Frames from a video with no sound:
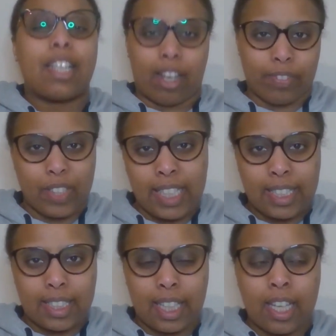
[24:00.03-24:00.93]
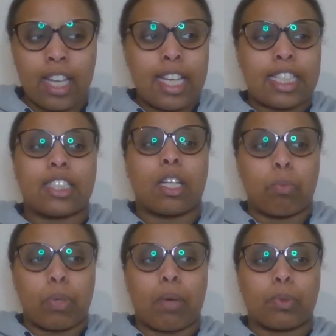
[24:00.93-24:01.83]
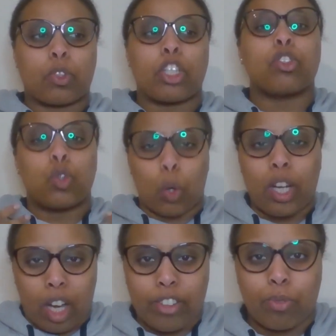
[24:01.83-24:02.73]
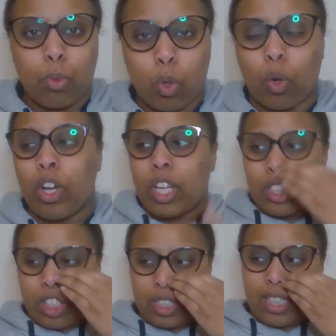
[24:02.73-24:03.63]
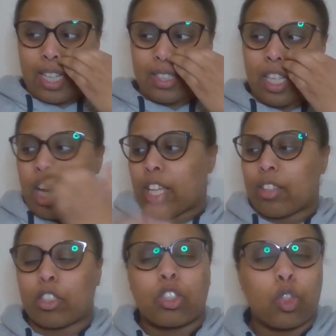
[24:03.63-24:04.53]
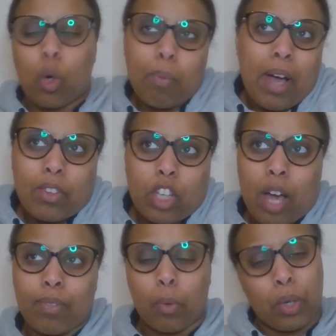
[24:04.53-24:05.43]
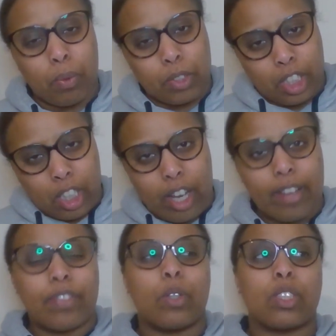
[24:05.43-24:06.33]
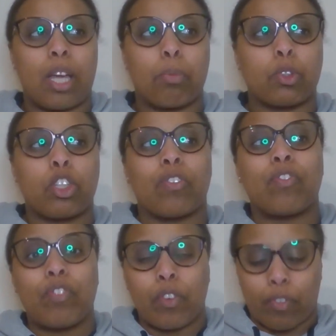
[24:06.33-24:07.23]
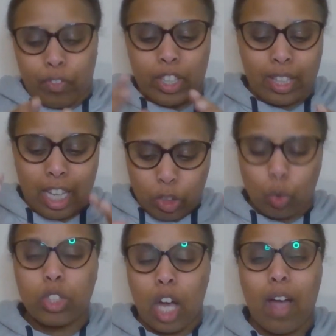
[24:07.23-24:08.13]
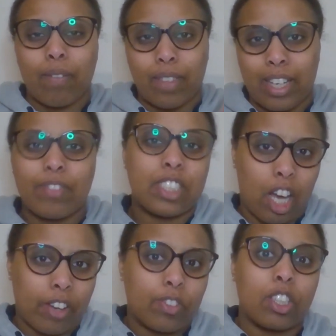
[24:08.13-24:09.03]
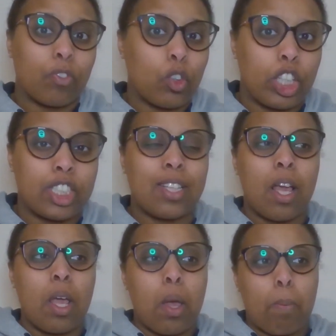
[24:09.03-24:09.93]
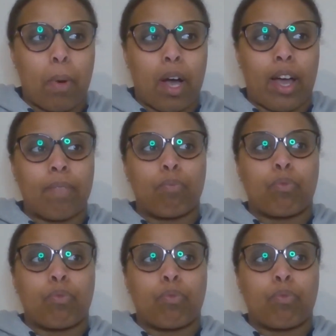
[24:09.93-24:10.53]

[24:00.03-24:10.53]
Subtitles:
life easy, he's going to be able to enjoy life more, just as in the short amount of time that William was alive, he was able to, in that short time, live his life to the fullest by